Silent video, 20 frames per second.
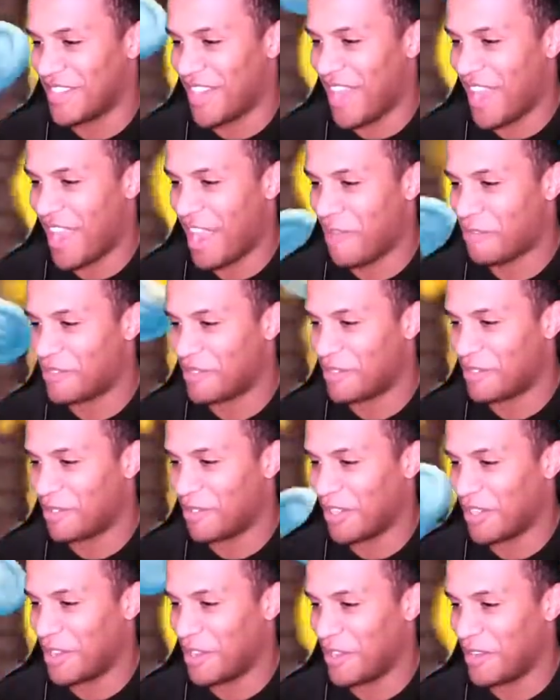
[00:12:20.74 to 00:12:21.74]

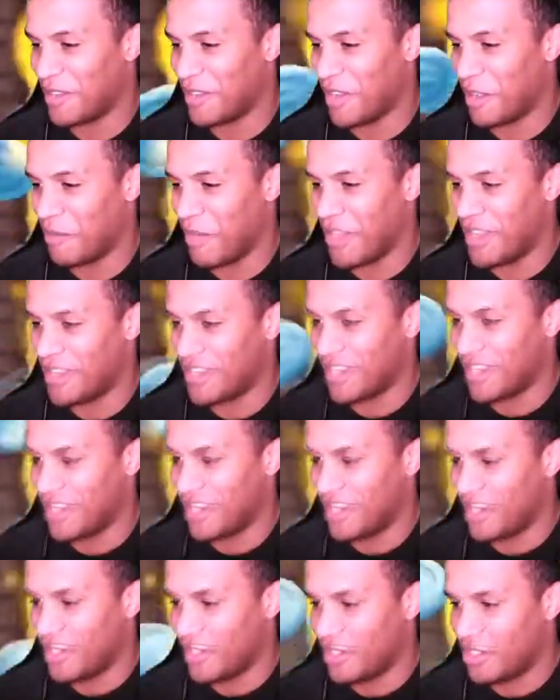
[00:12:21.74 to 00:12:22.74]
Absolutely amazing.
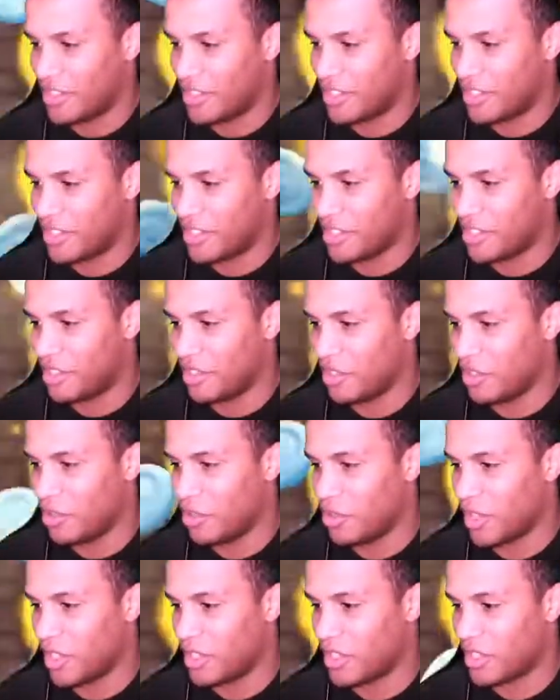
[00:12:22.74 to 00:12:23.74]
Just little
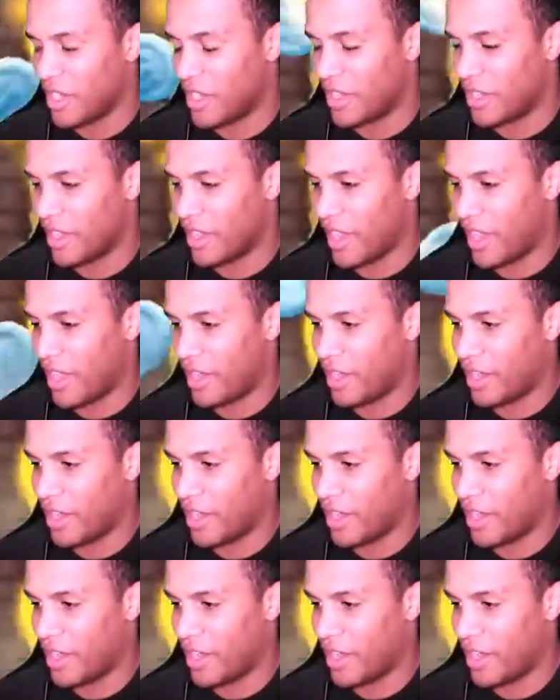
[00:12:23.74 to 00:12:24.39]
things like that.